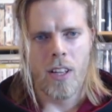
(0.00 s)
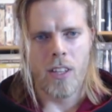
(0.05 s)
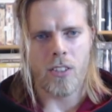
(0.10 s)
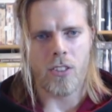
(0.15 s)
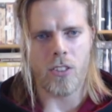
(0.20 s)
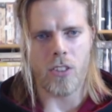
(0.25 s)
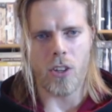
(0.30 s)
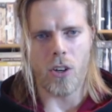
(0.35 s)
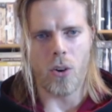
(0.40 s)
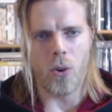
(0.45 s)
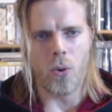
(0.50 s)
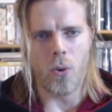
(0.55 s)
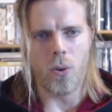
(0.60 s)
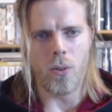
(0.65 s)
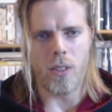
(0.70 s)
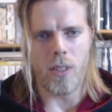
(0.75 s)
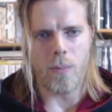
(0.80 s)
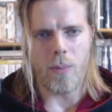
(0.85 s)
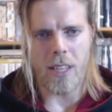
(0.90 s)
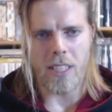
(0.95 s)

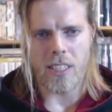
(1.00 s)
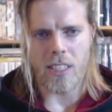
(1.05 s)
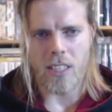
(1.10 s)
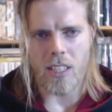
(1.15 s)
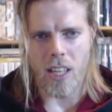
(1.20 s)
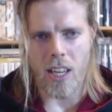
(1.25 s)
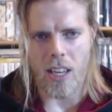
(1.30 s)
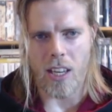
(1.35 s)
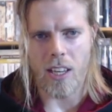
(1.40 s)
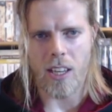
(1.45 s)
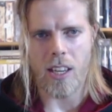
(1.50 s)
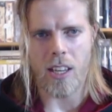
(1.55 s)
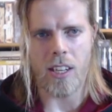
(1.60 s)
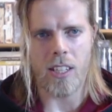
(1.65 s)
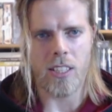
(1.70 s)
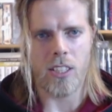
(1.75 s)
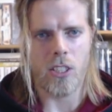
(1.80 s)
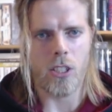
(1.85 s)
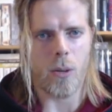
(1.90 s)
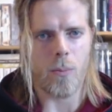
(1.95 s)
So the best thing, and
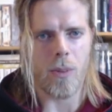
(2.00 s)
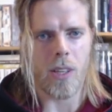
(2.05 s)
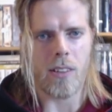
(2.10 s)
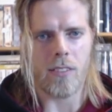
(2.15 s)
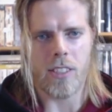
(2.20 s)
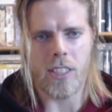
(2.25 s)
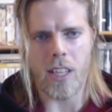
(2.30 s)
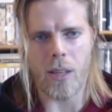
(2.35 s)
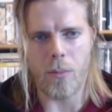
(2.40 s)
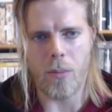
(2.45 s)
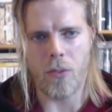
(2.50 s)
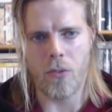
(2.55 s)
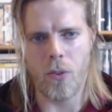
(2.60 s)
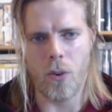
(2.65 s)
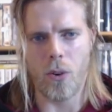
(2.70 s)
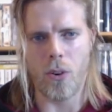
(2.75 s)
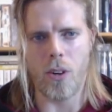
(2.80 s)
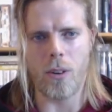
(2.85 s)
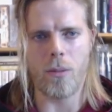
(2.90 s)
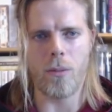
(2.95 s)
this is something I've said
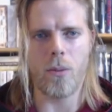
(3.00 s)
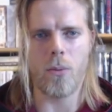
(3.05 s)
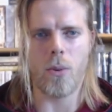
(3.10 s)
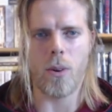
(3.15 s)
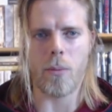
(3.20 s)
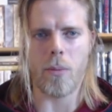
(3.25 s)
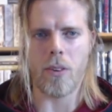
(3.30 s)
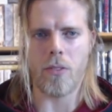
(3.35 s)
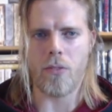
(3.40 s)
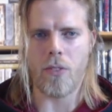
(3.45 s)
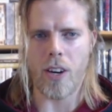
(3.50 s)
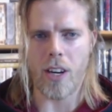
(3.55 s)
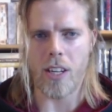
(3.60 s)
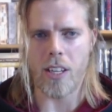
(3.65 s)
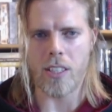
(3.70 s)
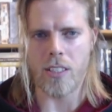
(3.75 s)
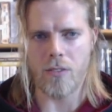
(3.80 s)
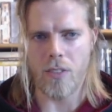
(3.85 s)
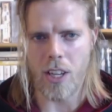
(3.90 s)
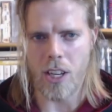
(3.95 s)
before in one of my
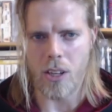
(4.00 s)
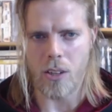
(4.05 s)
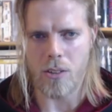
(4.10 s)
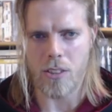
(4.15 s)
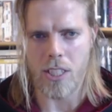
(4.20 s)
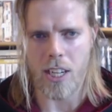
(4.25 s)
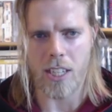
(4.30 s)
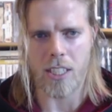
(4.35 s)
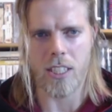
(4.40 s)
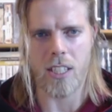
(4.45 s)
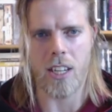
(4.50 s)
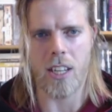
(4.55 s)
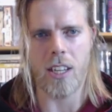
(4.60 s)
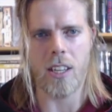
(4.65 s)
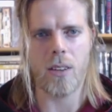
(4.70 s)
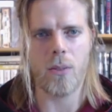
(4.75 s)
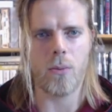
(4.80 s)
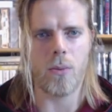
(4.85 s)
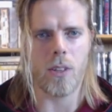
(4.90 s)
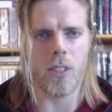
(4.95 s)
finest videos
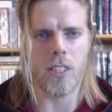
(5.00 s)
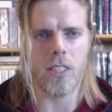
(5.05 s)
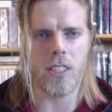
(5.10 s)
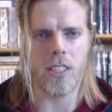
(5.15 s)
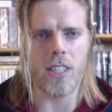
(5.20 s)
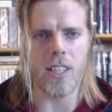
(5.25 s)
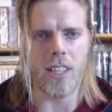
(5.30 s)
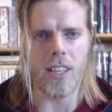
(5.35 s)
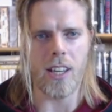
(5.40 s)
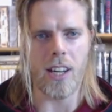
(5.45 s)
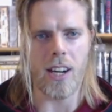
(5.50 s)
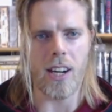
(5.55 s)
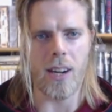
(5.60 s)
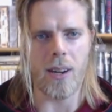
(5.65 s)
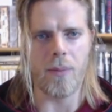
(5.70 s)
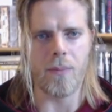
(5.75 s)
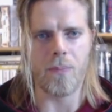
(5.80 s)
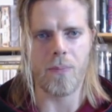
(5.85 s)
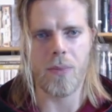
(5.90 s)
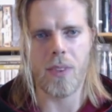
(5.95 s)
actually, was
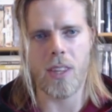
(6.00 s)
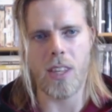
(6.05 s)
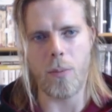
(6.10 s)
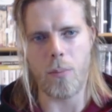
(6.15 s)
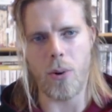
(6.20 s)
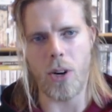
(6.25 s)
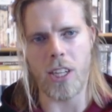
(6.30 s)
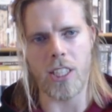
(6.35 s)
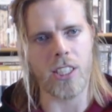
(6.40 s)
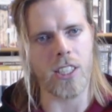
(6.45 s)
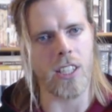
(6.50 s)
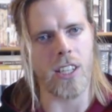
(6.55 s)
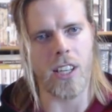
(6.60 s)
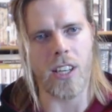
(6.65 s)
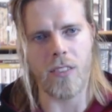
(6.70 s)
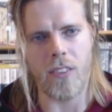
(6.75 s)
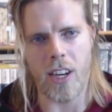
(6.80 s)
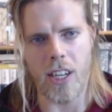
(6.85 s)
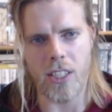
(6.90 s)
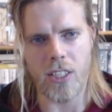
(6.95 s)
the depression
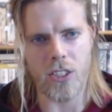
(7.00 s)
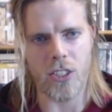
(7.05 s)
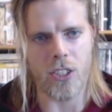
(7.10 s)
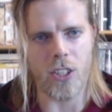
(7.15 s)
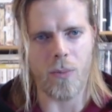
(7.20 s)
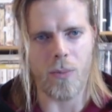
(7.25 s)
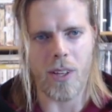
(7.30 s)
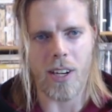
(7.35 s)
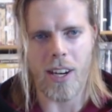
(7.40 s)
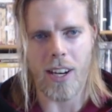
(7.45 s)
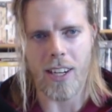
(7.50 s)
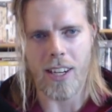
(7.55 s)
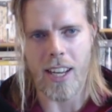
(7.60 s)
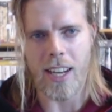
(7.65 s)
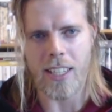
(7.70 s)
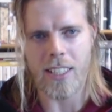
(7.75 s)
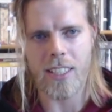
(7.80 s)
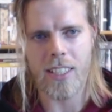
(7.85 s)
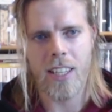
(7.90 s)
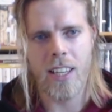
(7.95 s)
advice or something like
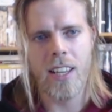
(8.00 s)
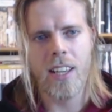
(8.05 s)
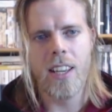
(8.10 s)
that.